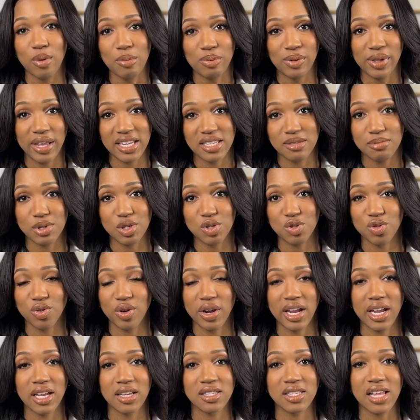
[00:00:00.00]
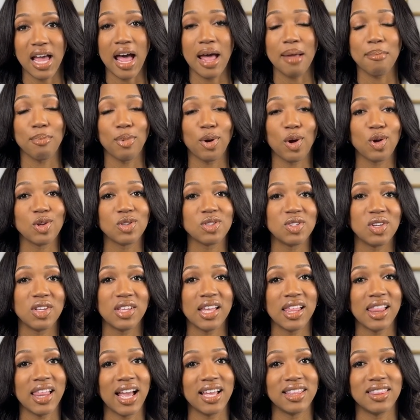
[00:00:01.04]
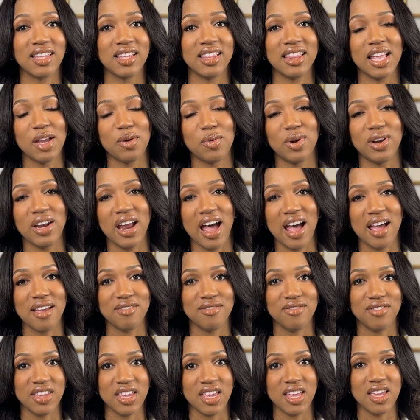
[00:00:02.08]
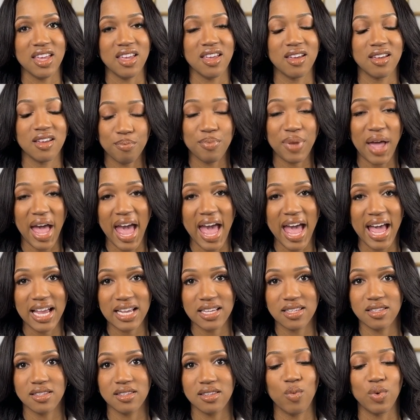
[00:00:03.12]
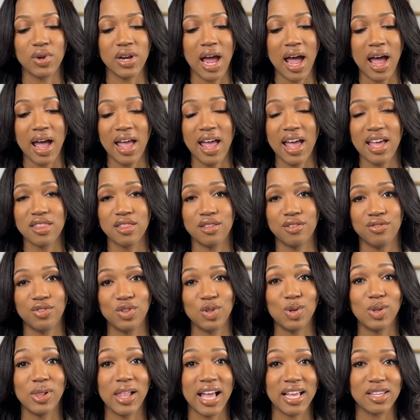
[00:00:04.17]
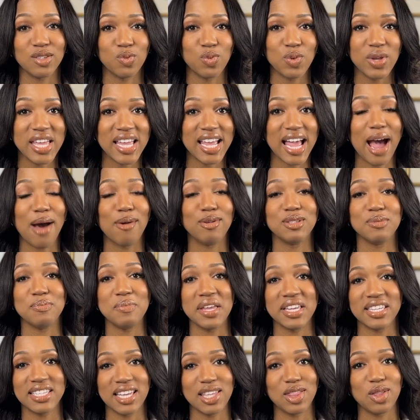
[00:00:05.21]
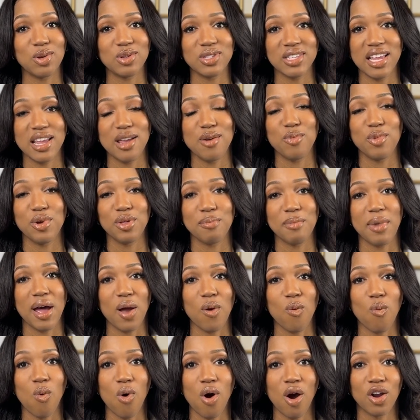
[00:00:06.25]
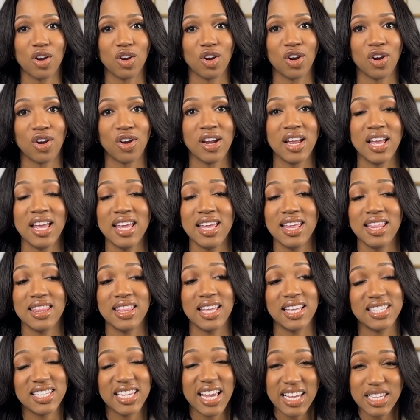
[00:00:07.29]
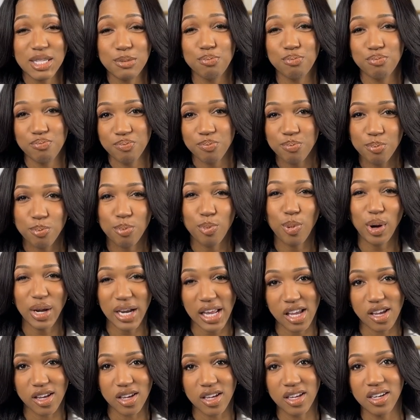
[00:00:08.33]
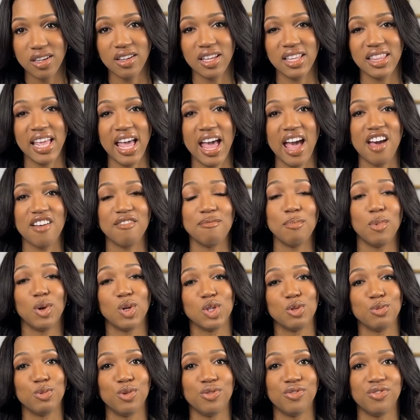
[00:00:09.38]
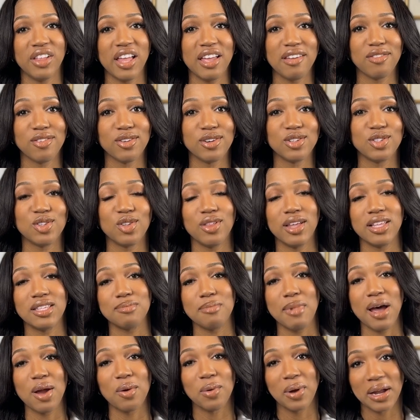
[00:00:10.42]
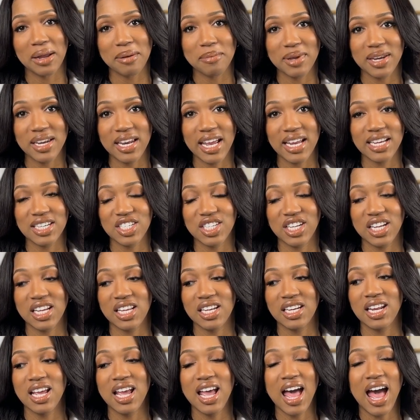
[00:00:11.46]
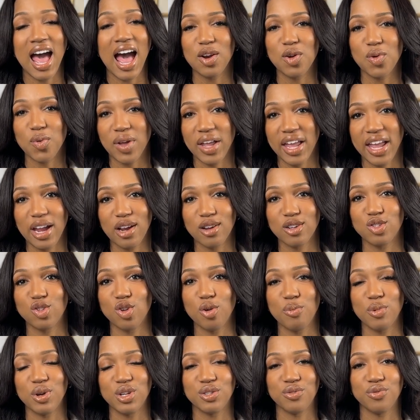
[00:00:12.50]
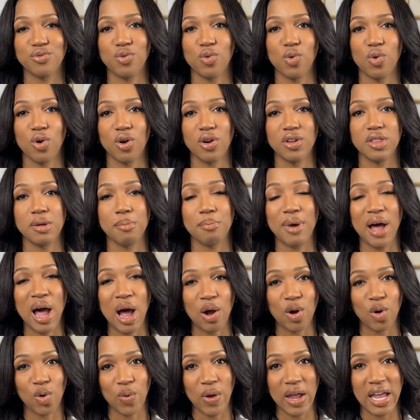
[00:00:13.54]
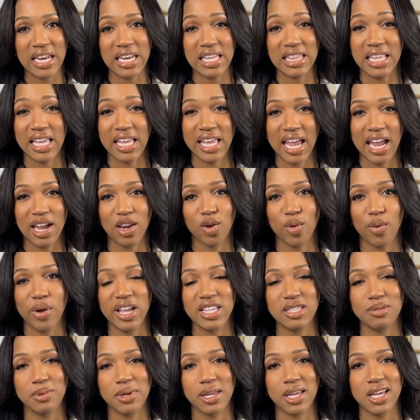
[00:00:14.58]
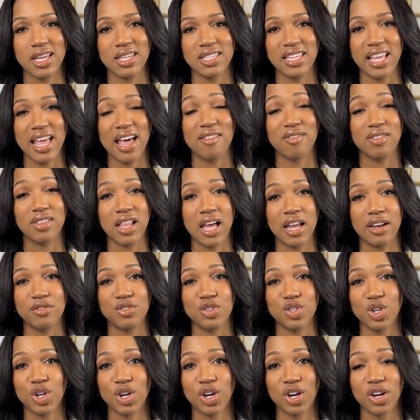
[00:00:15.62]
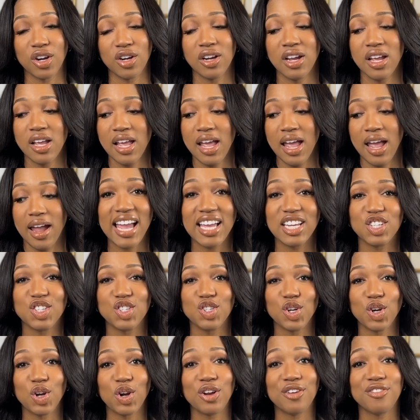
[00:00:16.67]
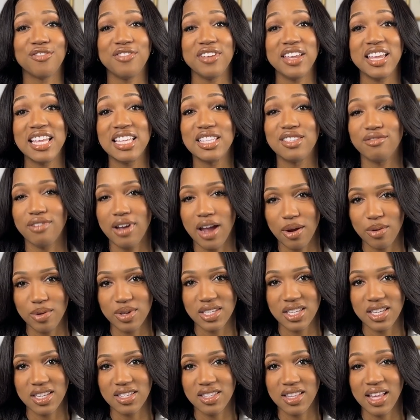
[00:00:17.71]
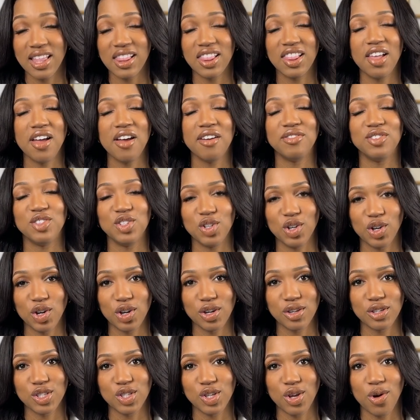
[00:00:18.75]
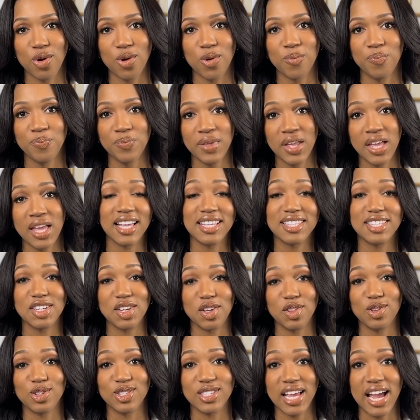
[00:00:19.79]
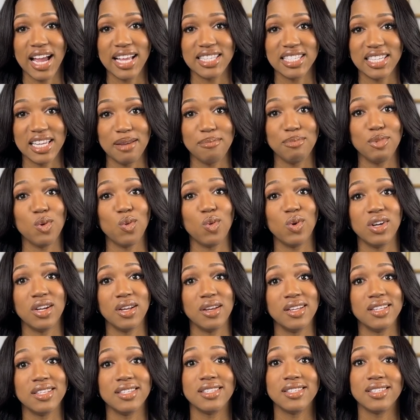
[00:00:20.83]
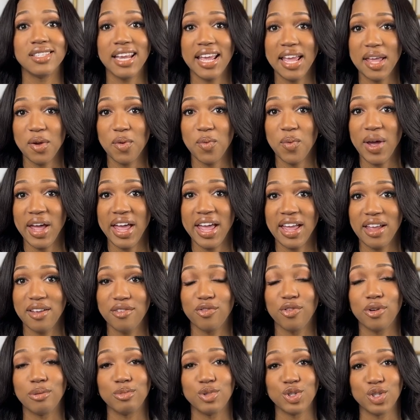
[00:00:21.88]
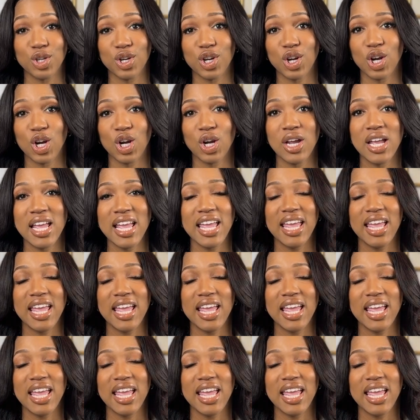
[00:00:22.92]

replacement drinks. I personally like the liquid IV packs. When I had the flu last week, I was mixing those in with my water. They taste pretty good and they have multiple flavors, so that's my recommendation. I don't care so much for the Powerade and the Gatorades because they have a lot of sugar, and sugar feeds viruses. They love sugar. So that's another side tip. You want to stay away from sugar,